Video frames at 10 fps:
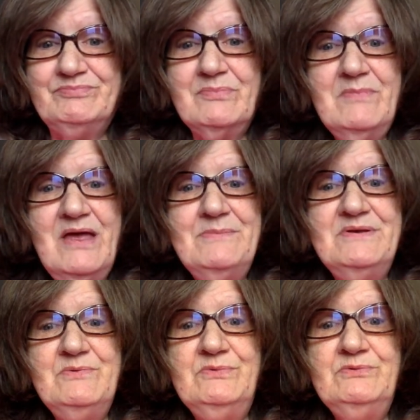
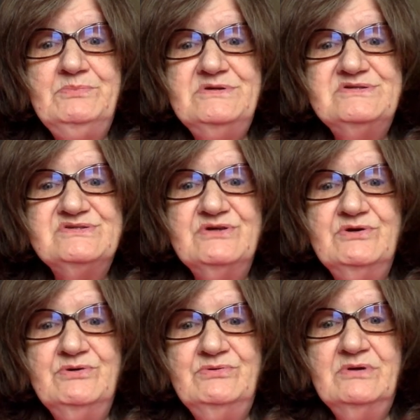Maybe we'll be
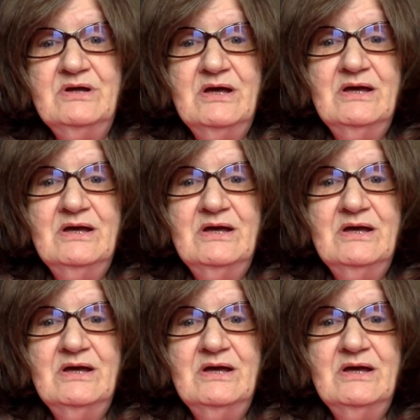soon.